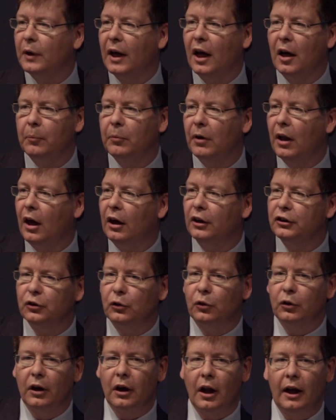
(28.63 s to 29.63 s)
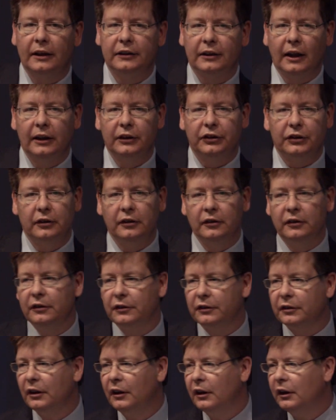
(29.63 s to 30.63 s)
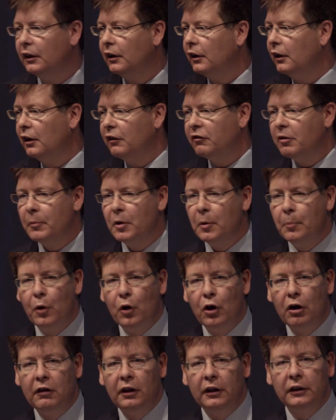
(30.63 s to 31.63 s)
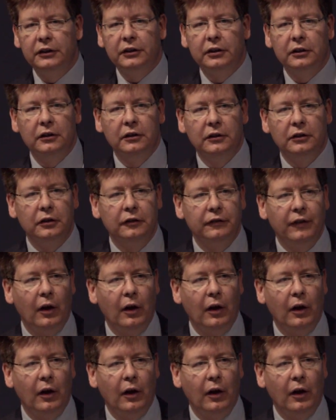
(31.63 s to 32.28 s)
We help large organizations from Nomura to